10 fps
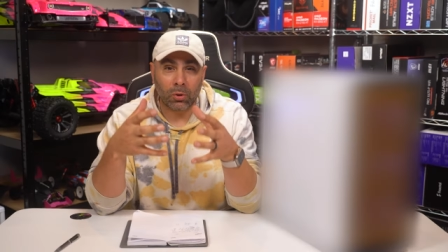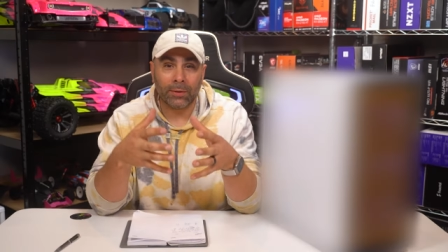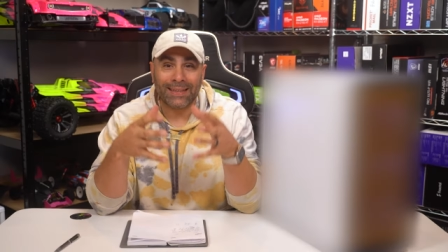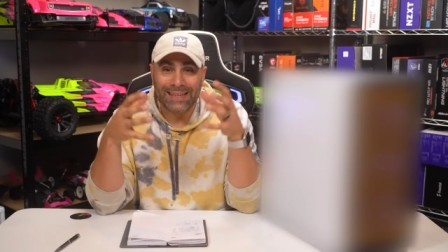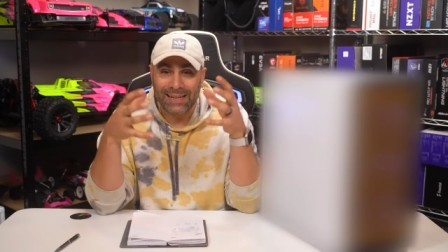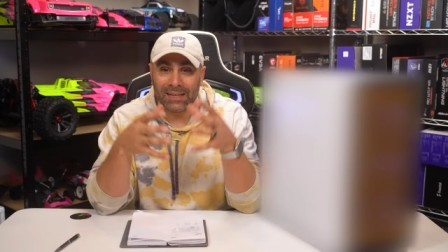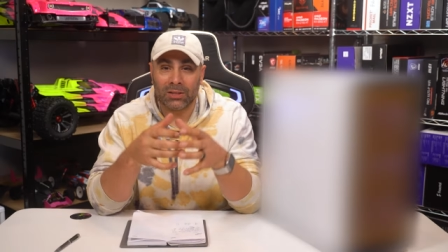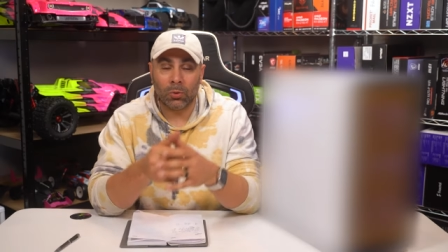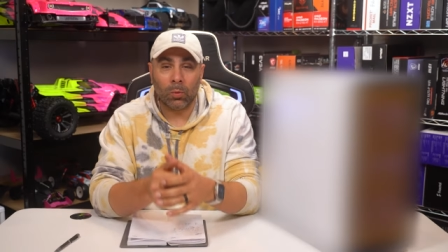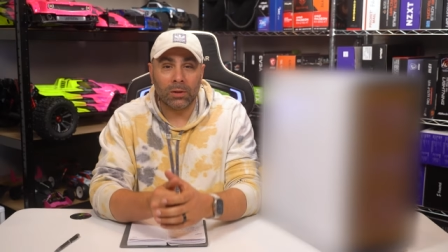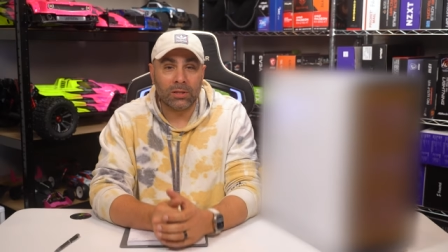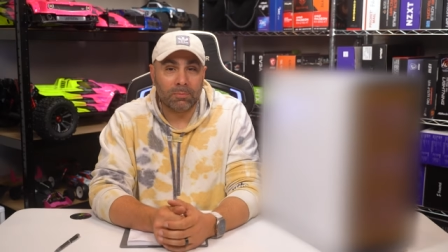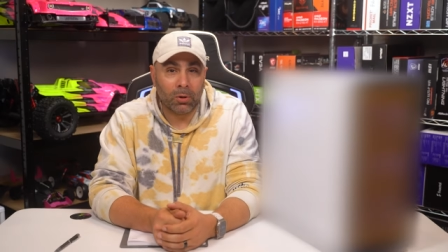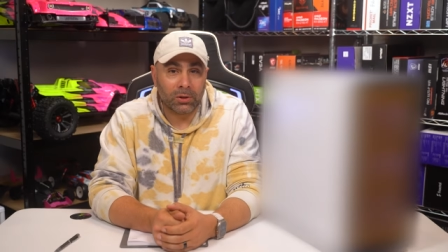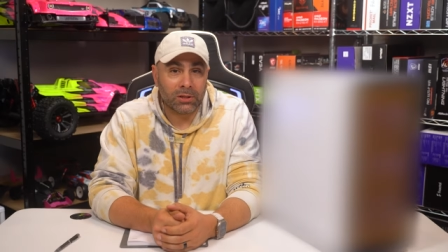all the heat into one
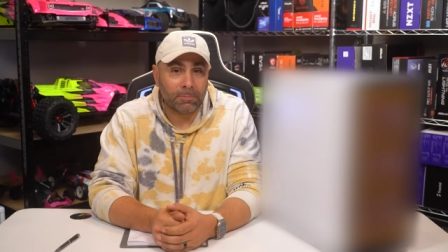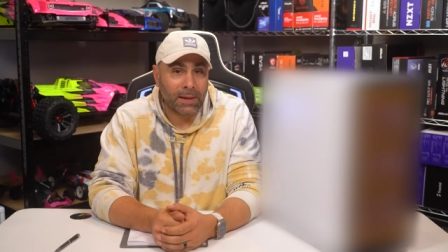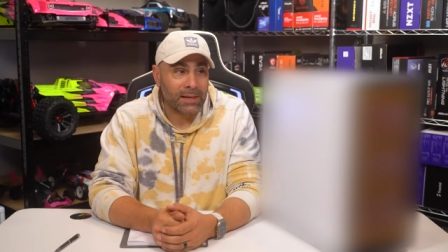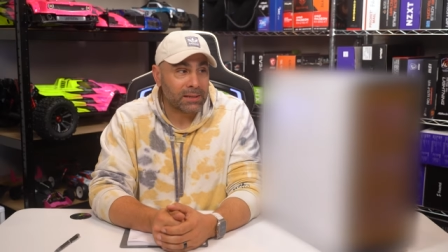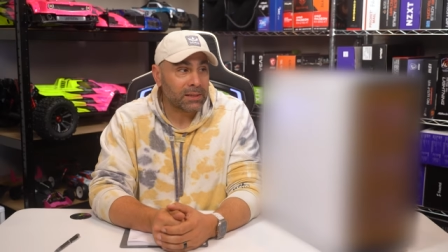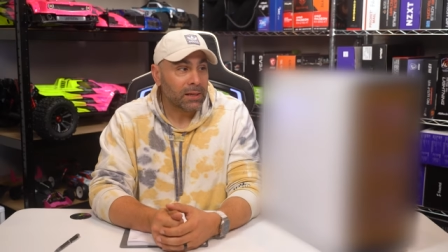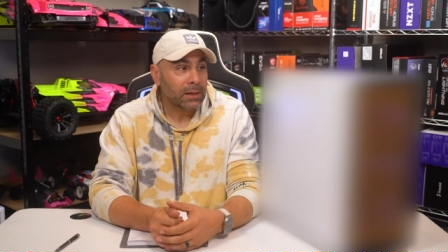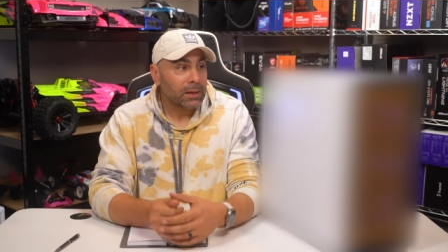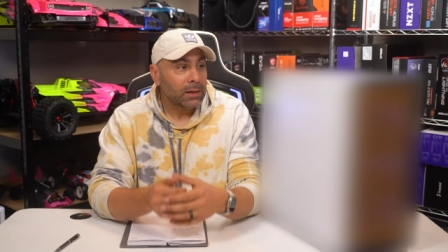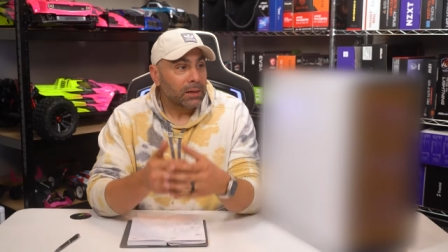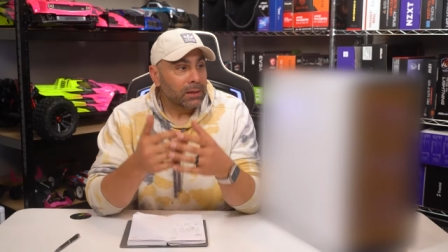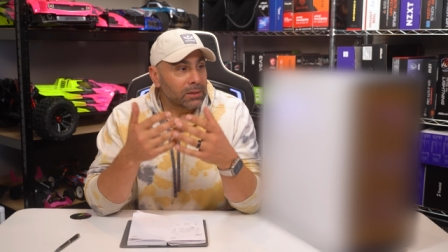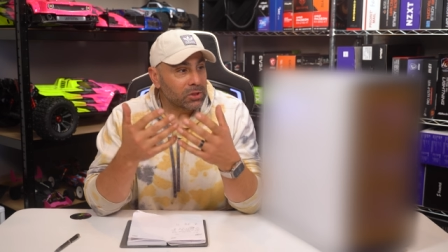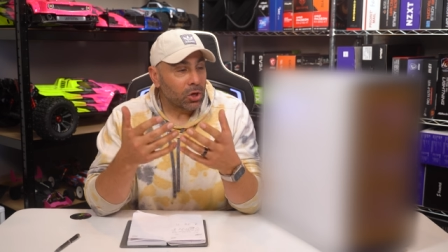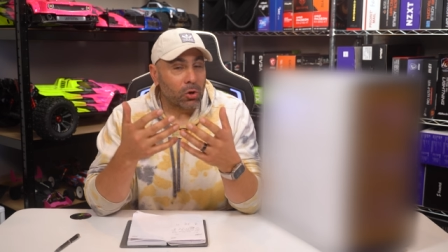small space.
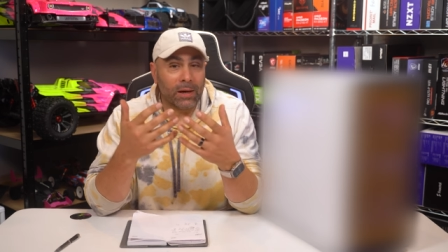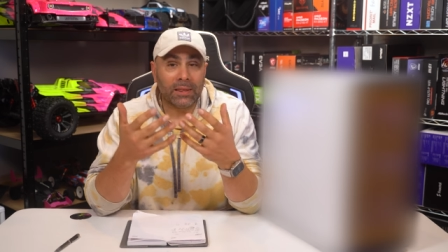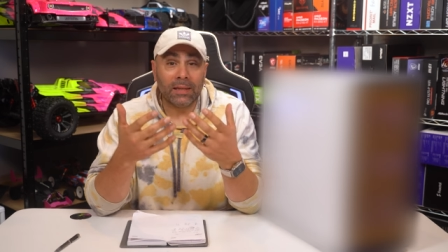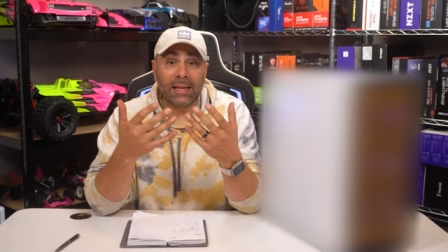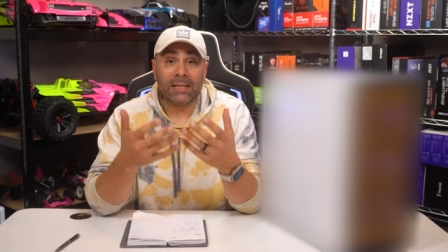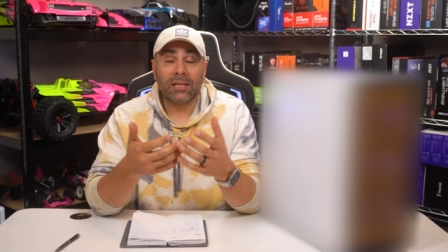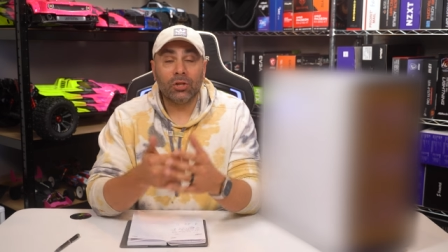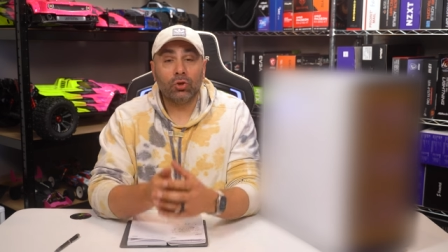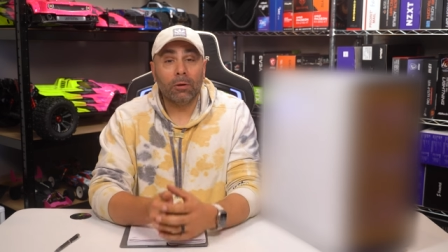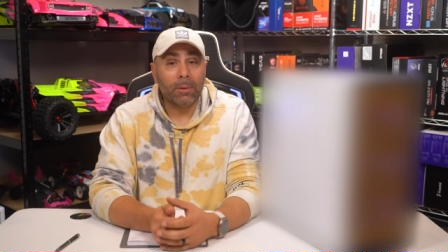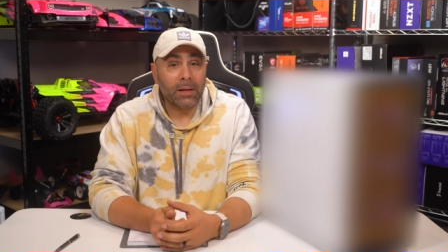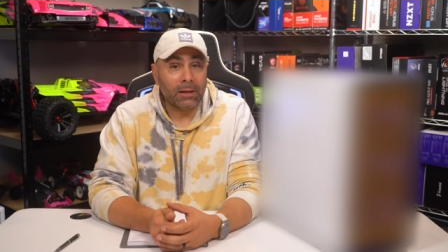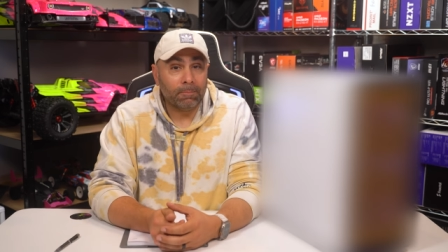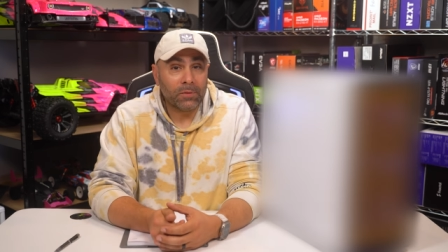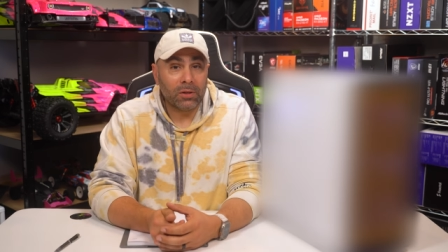So I think that's
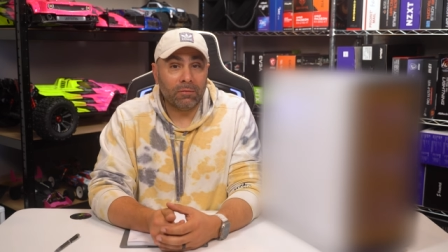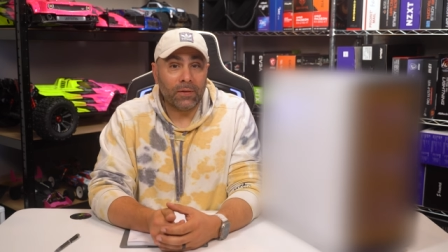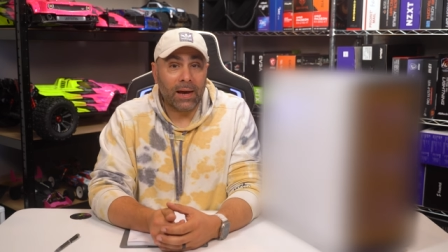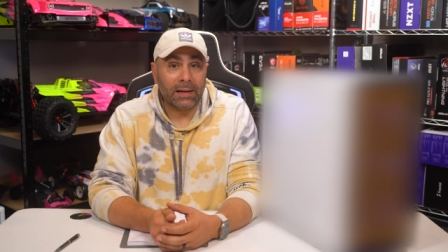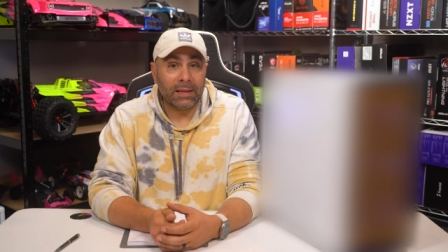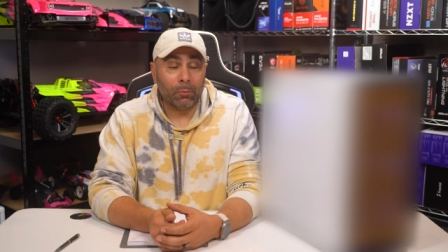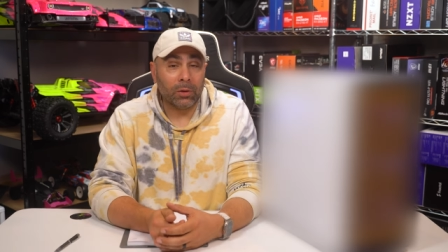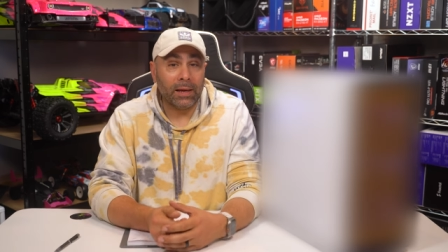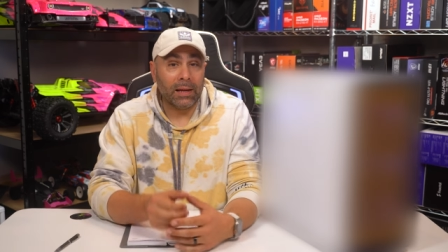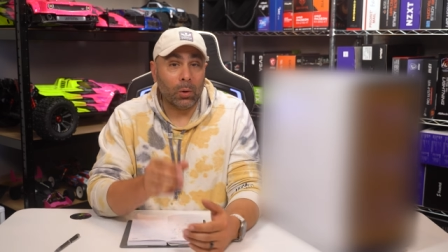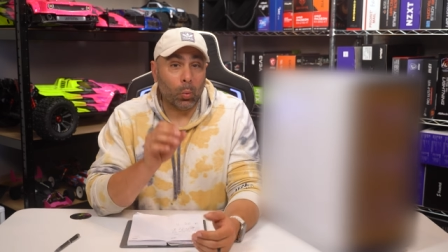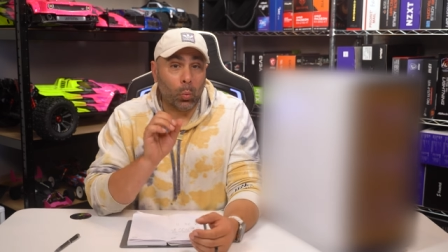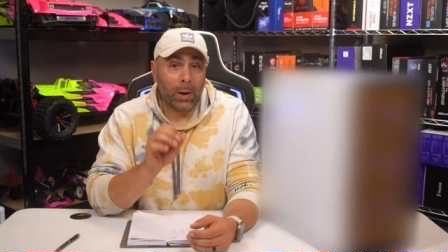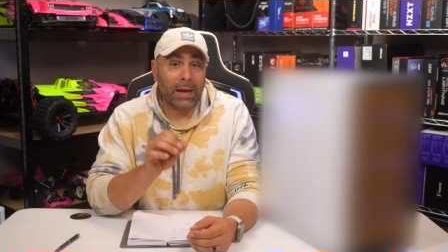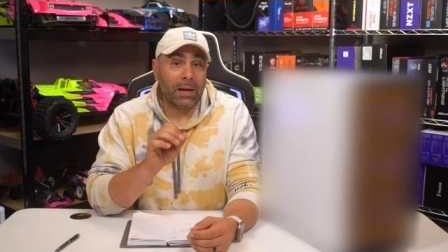contributing to the fact that we're
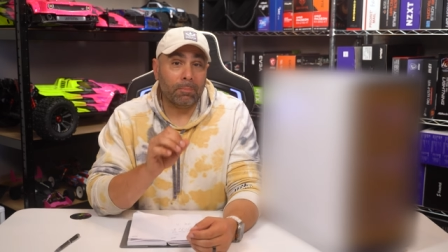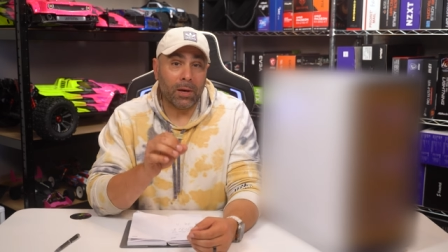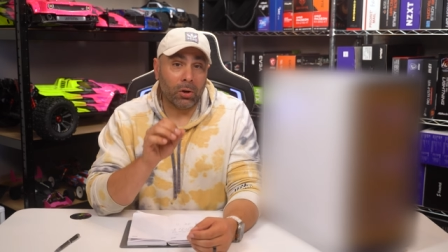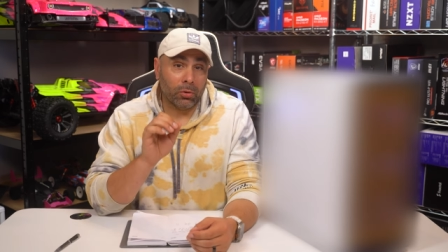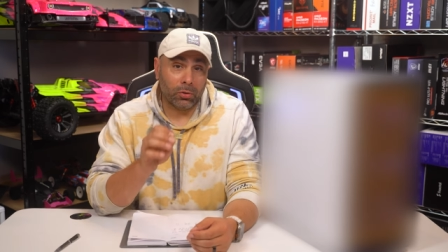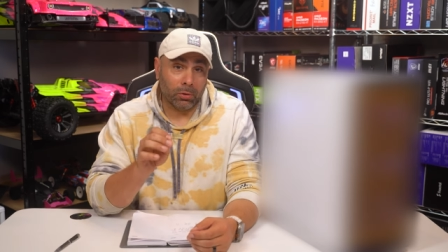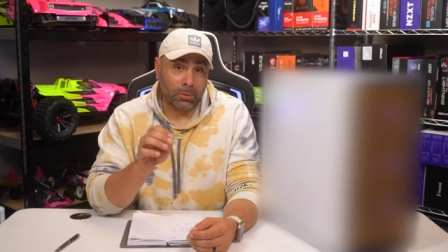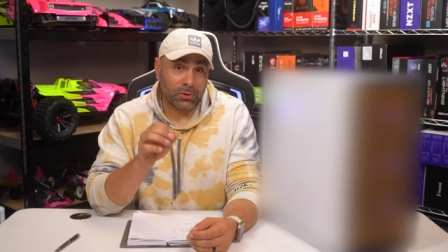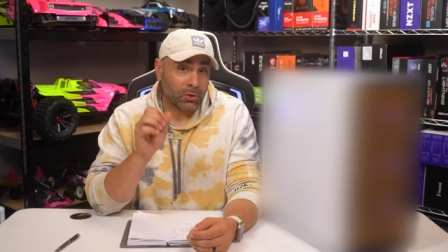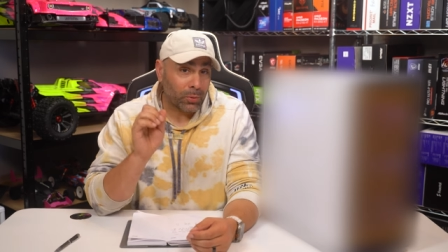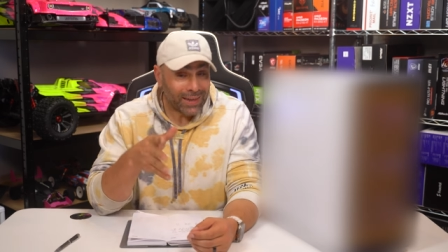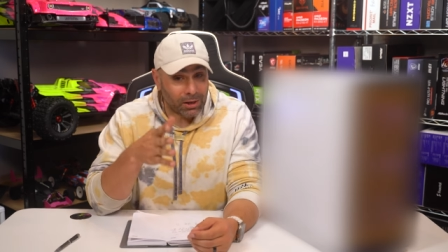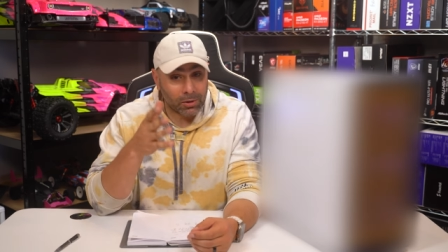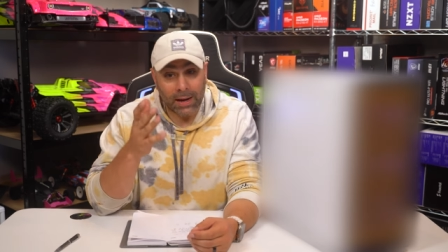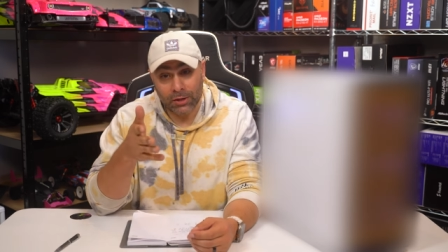getting way better thermals. So
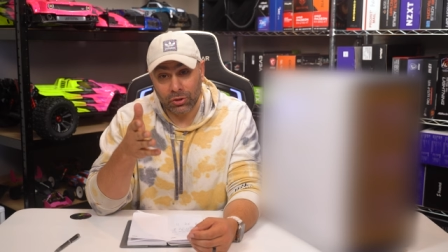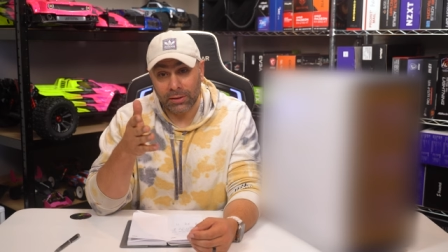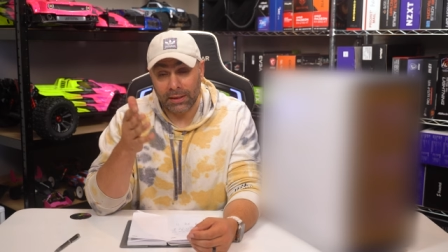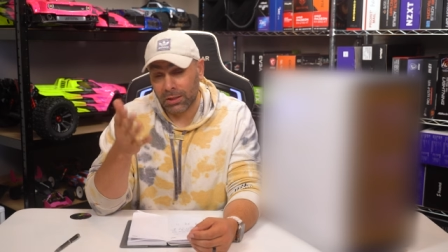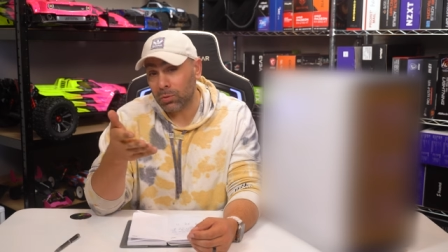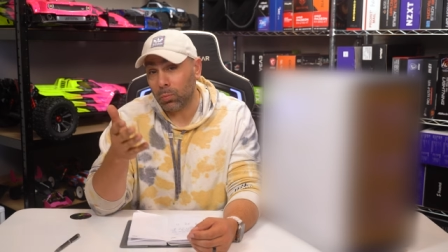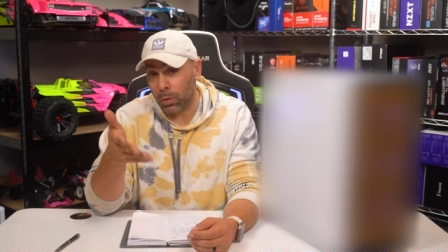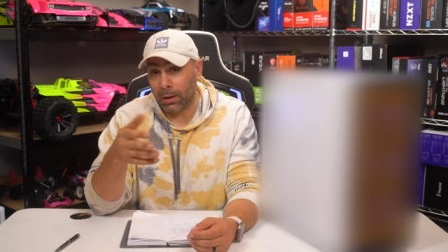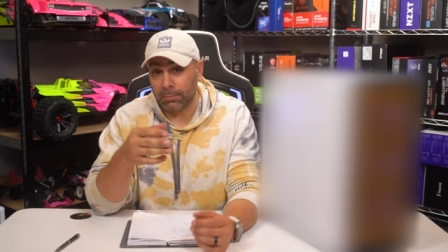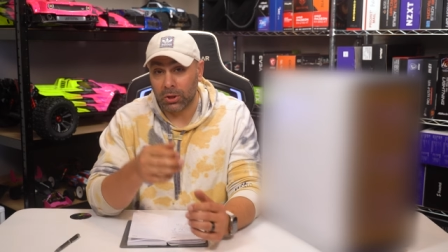here actually is what I'm